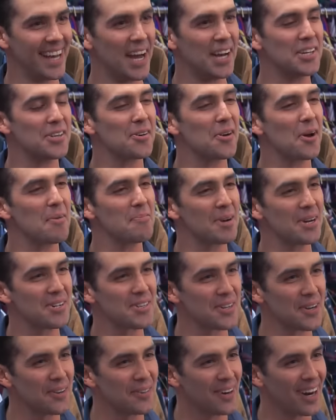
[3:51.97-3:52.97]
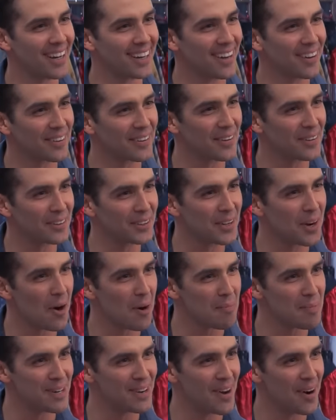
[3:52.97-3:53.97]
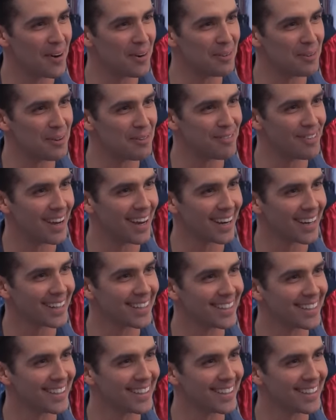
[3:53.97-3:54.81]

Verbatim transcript: and you're on my show right now called The Carbonaro Effect.